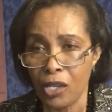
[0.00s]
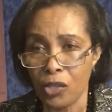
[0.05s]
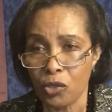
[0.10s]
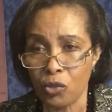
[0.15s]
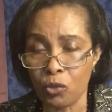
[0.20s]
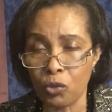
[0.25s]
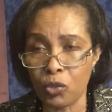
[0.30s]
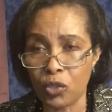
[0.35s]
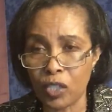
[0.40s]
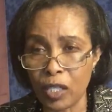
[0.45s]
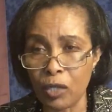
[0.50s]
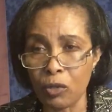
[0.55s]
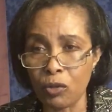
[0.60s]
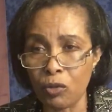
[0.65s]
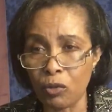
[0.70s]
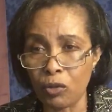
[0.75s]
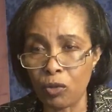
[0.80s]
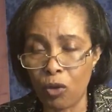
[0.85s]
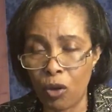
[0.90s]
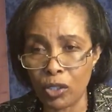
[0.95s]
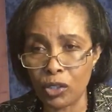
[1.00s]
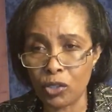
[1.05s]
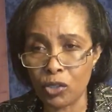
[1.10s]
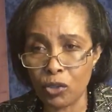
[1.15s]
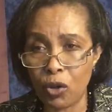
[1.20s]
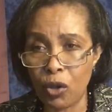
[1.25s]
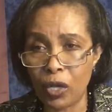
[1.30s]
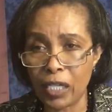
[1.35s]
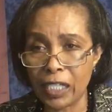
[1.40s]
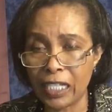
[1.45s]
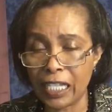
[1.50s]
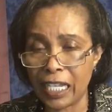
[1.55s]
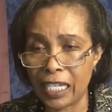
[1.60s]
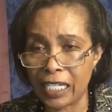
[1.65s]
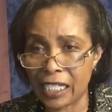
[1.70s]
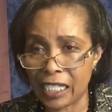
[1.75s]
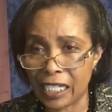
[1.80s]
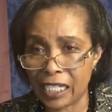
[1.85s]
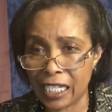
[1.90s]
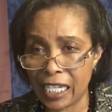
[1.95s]
to, to control
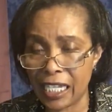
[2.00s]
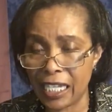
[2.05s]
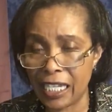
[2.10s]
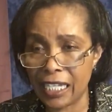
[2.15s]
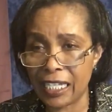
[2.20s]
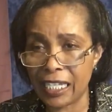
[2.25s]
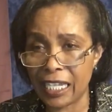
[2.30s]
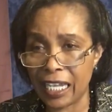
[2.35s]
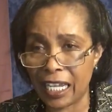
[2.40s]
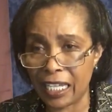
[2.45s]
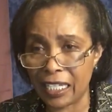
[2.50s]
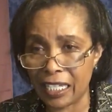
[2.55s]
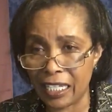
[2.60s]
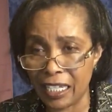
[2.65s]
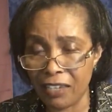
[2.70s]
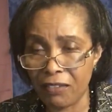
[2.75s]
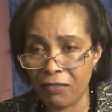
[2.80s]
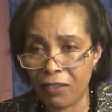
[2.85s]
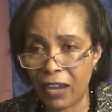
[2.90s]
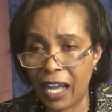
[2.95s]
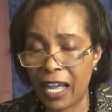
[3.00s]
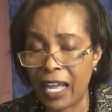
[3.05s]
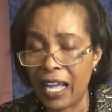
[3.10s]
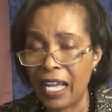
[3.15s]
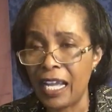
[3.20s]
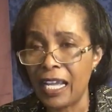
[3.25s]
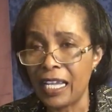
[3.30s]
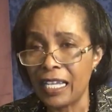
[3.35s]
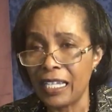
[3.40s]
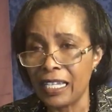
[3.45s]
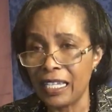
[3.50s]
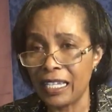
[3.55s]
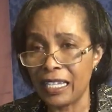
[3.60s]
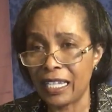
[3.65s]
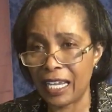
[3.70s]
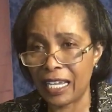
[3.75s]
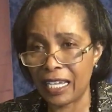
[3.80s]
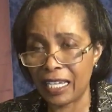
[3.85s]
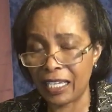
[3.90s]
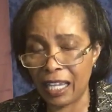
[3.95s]
the sea, the river,
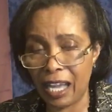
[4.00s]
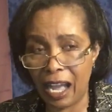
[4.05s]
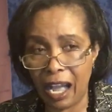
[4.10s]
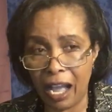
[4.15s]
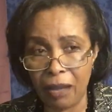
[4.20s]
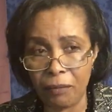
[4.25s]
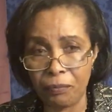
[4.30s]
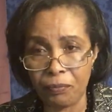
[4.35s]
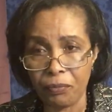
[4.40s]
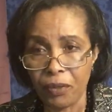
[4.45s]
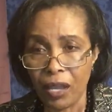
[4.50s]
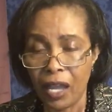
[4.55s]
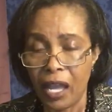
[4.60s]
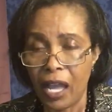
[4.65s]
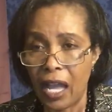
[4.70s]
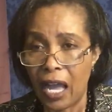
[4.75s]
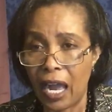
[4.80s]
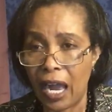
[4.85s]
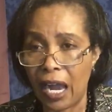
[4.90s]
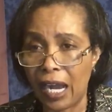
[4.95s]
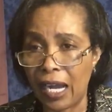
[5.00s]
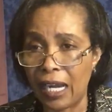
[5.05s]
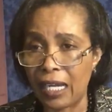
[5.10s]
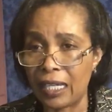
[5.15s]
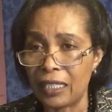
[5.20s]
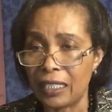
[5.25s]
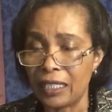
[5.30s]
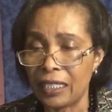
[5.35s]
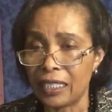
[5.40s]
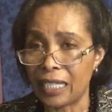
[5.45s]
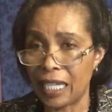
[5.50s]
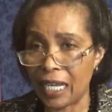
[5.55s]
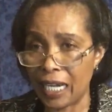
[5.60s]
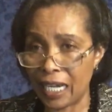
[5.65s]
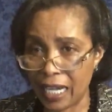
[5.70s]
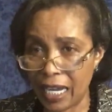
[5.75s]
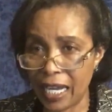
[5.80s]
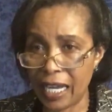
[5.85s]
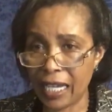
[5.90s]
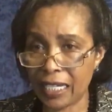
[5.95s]
the, the uh, the
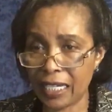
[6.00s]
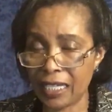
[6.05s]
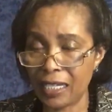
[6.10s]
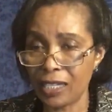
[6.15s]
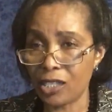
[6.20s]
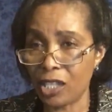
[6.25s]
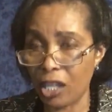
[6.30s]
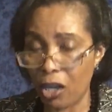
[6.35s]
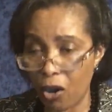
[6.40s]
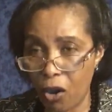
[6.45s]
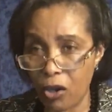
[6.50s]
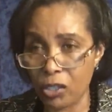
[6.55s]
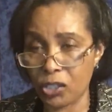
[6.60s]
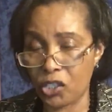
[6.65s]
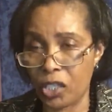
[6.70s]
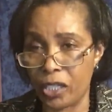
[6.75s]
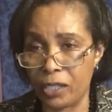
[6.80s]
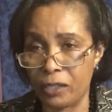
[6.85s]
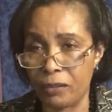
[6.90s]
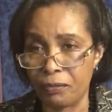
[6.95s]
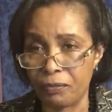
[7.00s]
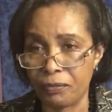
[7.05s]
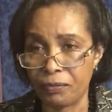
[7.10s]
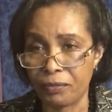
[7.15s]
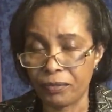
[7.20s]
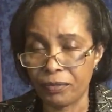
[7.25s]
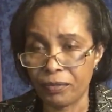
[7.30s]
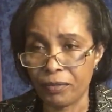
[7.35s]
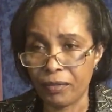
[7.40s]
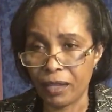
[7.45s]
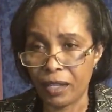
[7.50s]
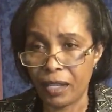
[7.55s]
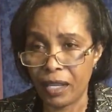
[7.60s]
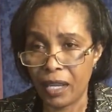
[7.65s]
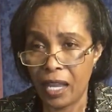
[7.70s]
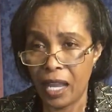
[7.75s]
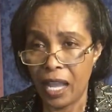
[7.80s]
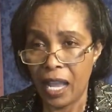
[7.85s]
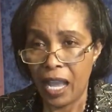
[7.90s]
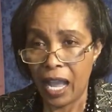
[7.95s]
lake, the ocean,
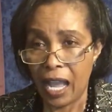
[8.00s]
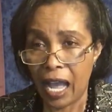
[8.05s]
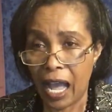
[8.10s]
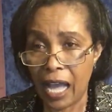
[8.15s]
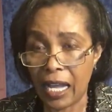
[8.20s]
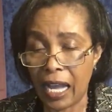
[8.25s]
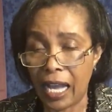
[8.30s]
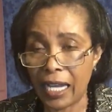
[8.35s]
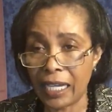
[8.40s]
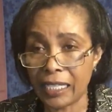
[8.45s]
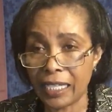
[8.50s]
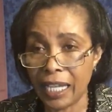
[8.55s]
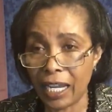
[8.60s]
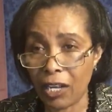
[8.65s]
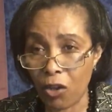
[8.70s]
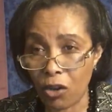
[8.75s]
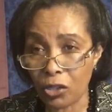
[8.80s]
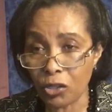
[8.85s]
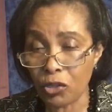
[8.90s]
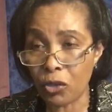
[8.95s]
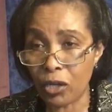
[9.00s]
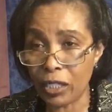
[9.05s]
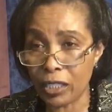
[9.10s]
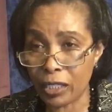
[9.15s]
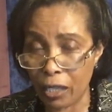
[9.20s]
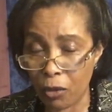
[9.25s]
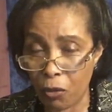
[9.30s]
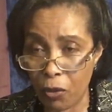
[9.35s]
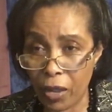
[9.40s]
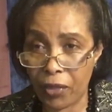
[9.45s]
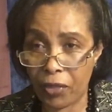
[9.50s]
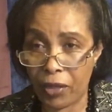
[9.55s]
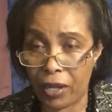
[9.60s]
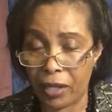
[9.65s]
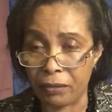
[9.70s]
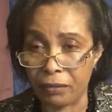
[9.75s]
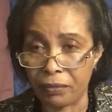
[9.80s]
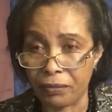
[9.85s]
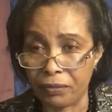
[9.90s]
and they control the weather.